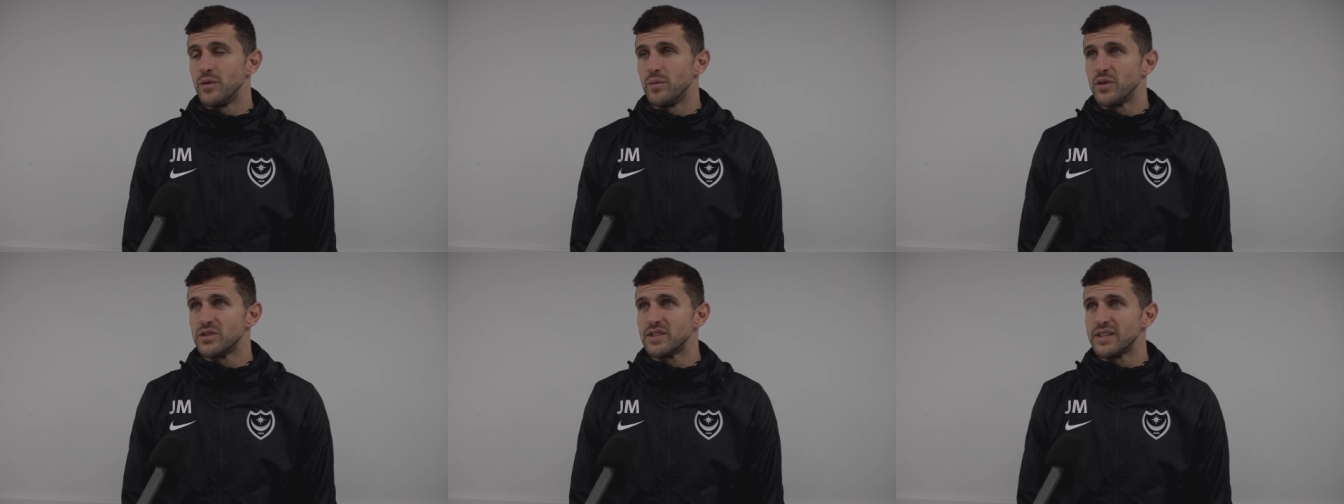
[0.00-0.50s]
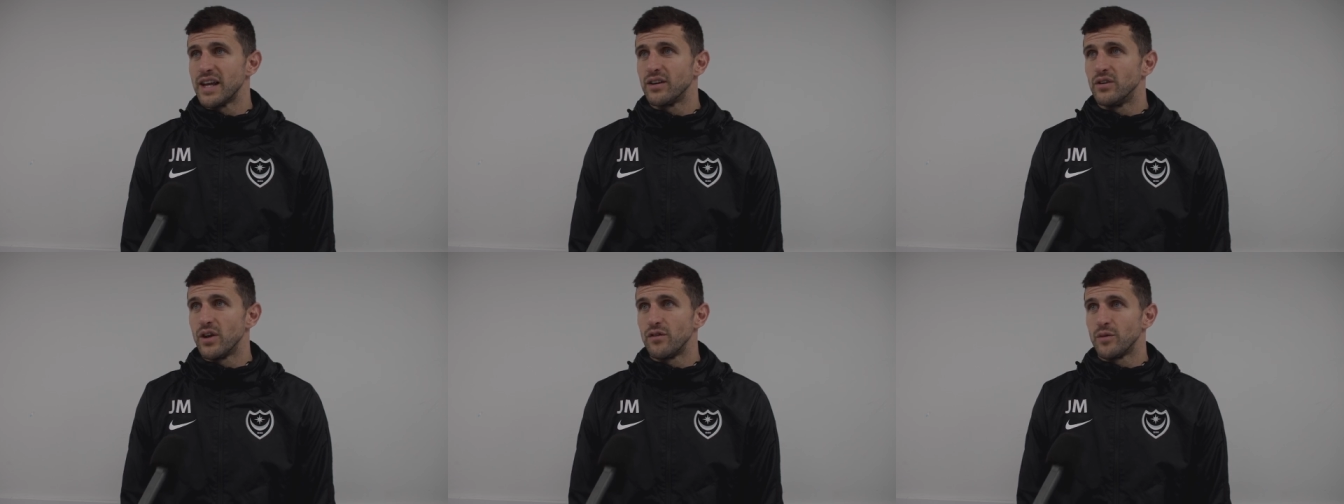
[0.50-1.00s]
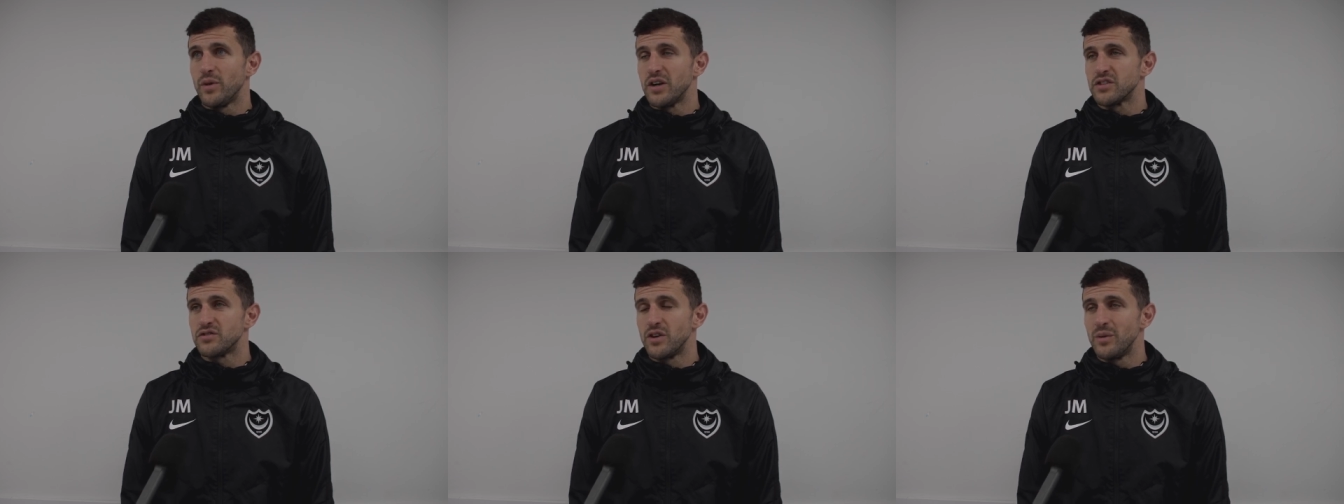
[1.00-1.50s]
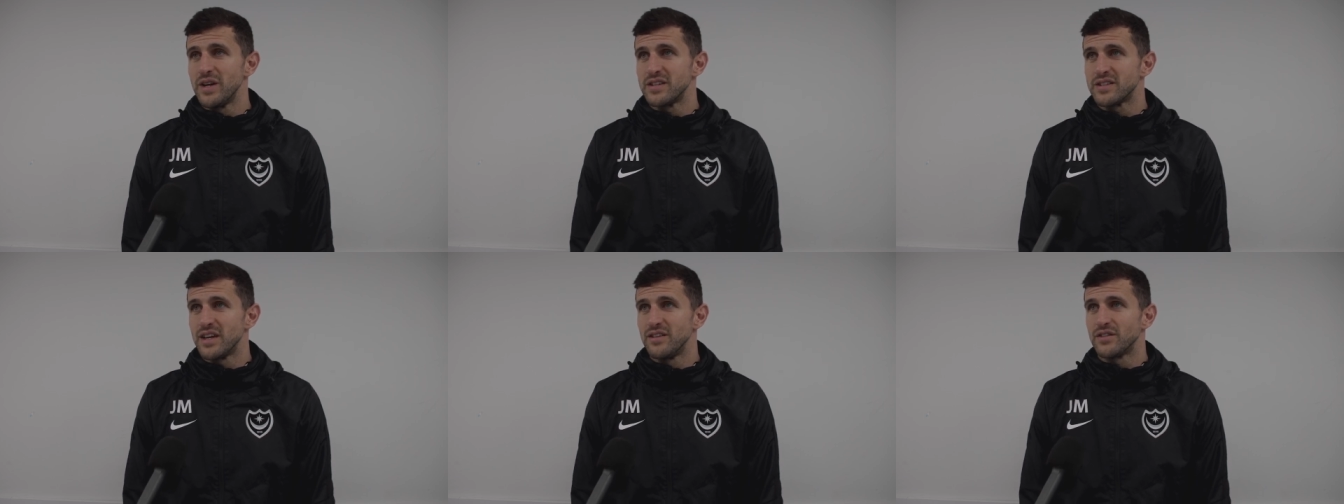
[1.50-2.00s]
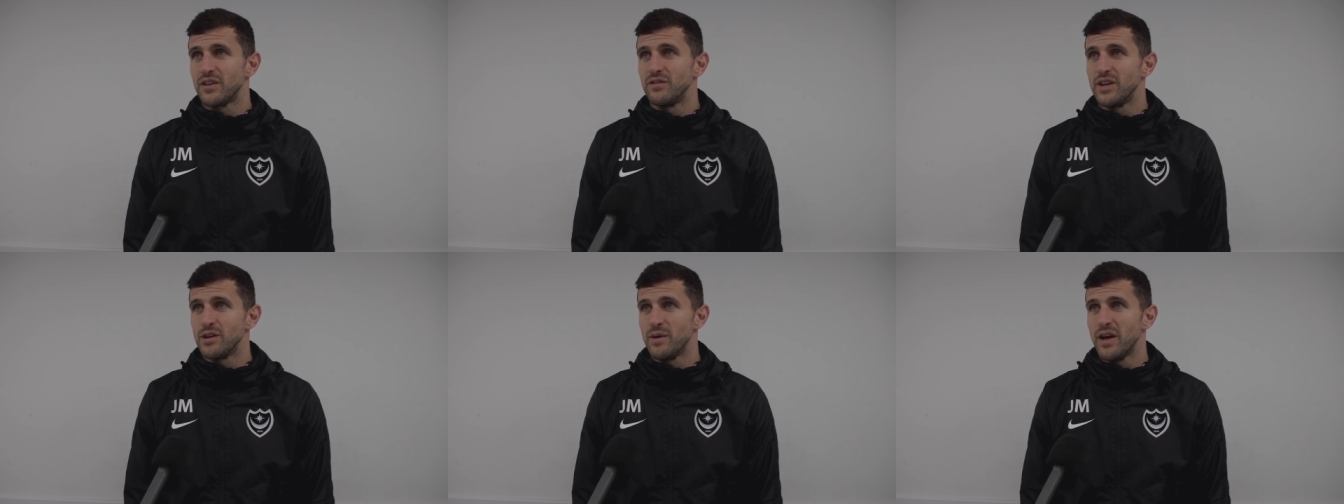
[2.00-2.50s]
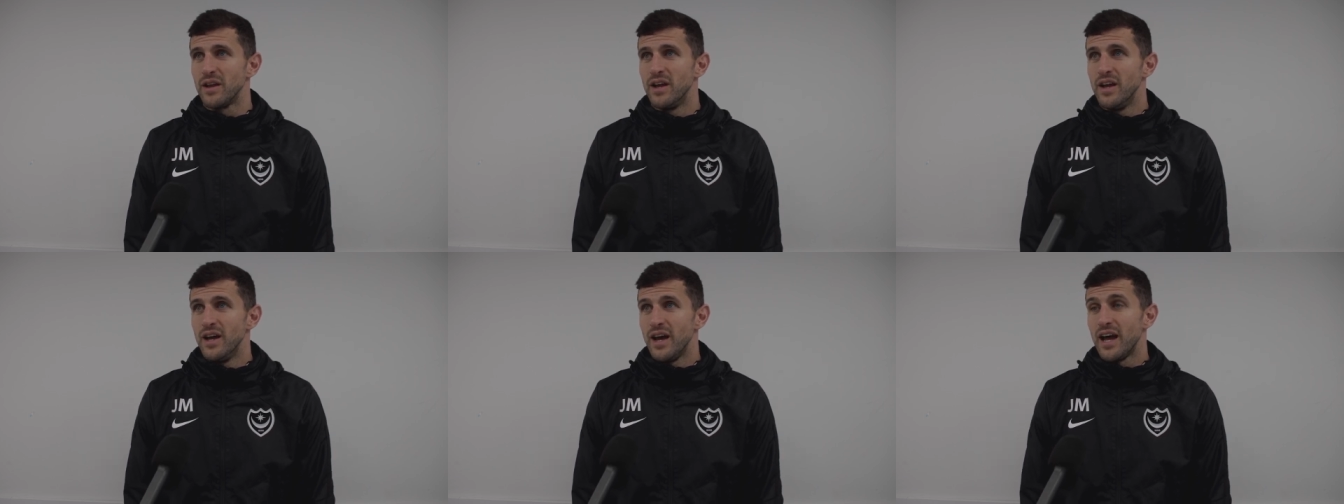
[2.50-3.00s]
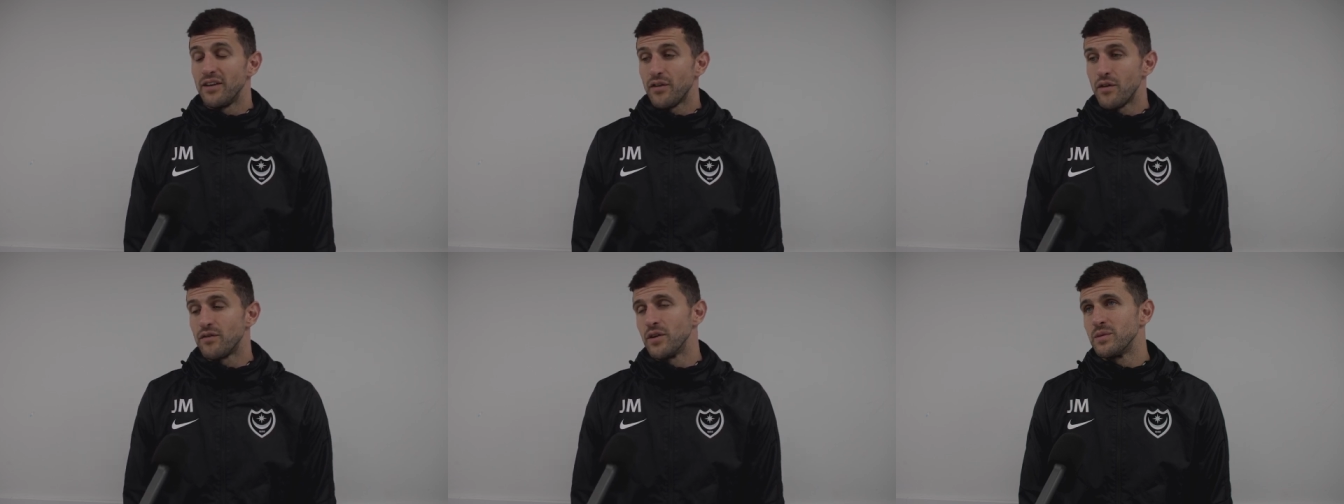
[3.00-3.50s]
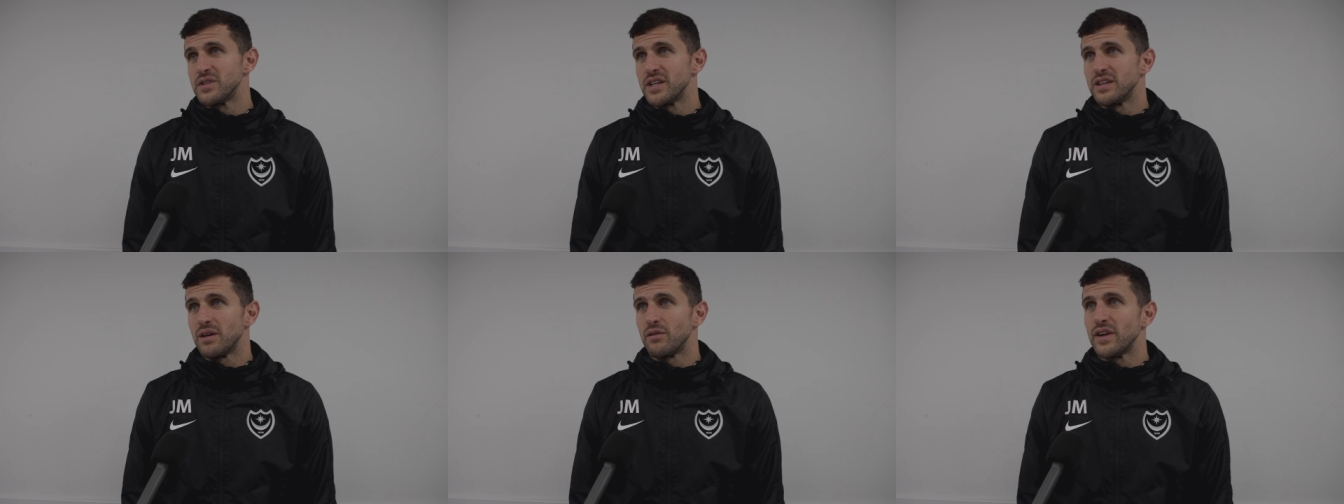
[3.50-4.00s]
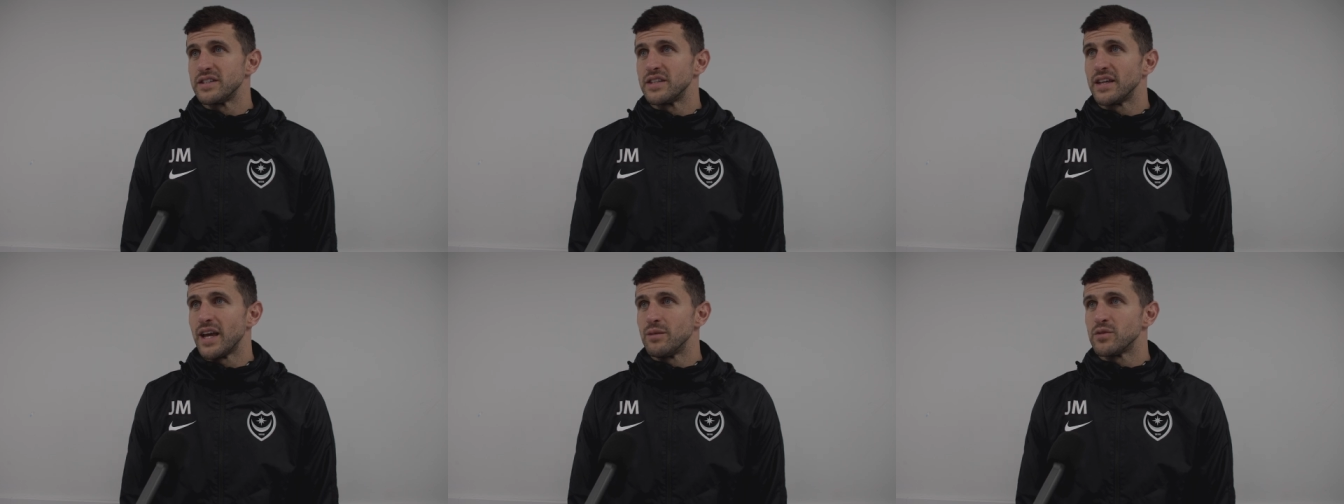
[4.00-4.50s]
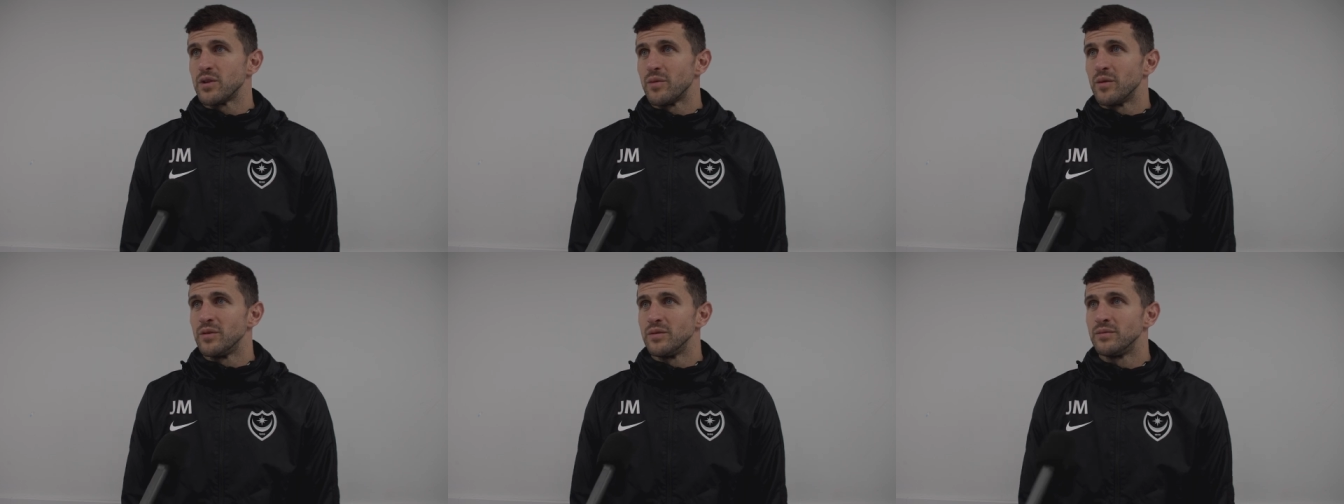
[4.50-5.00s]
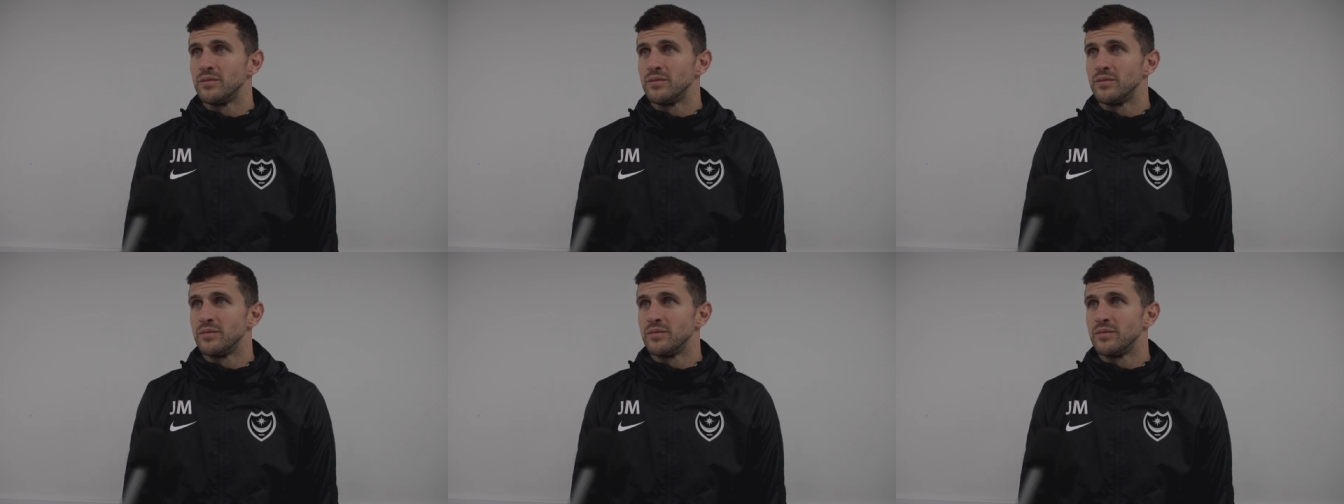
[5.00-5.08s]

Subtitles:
boys to take on over the past 3 weeks, they've done really well. And hopefully we're seeing that reflected in games at the moment.